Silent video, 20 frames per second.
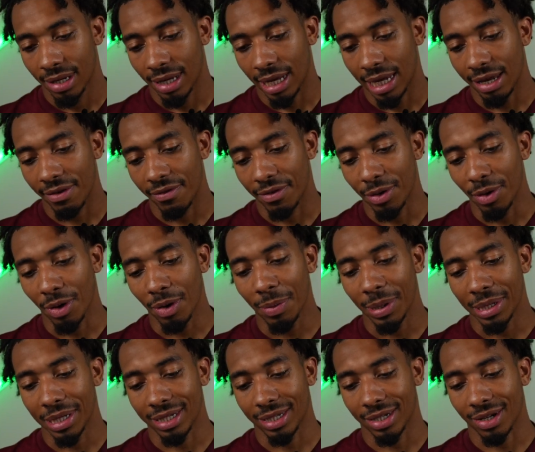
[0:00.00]
I didn't even know
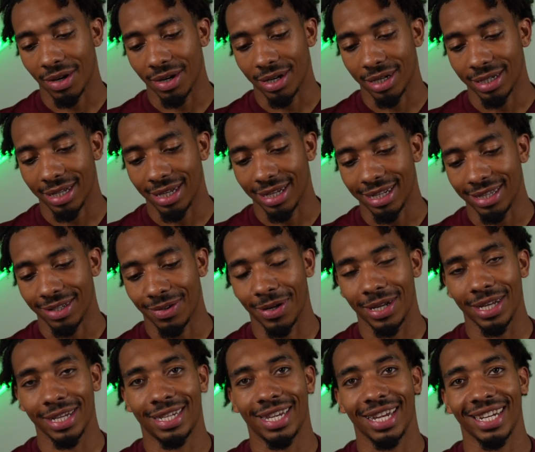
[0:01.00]
about the Scottish League in
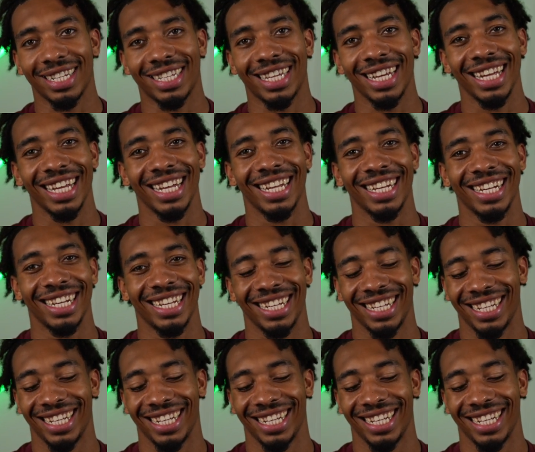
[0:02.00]
2016.